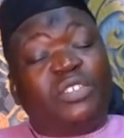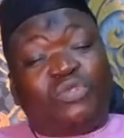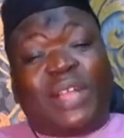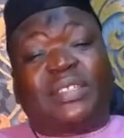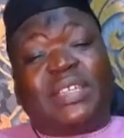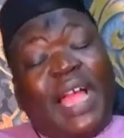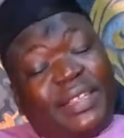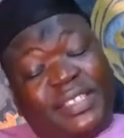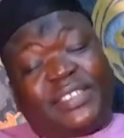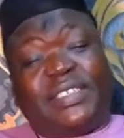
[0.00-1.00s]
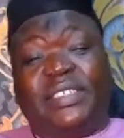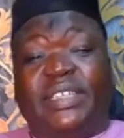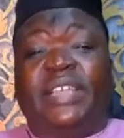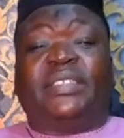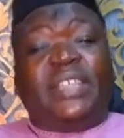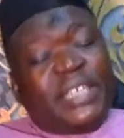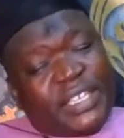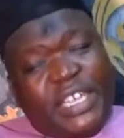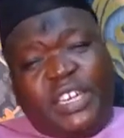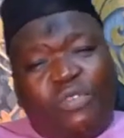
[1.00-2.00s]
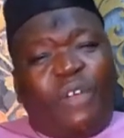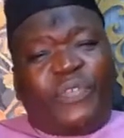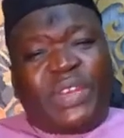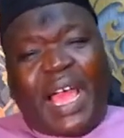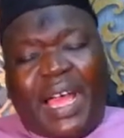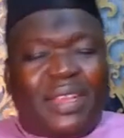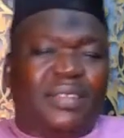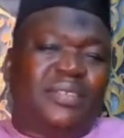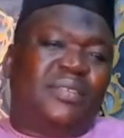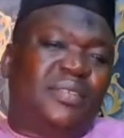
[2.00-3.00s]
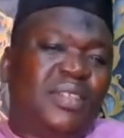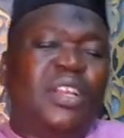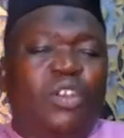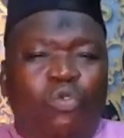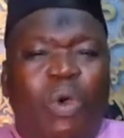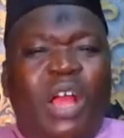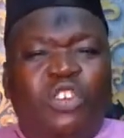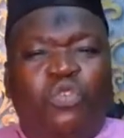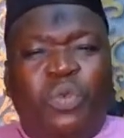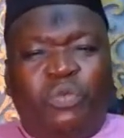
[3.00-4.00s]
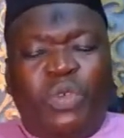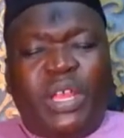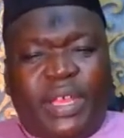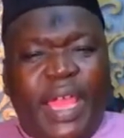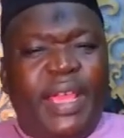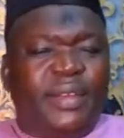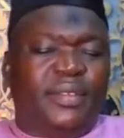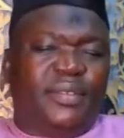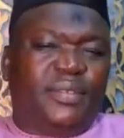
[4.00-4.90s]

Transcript: 2019 till date kini won fi da what do we gain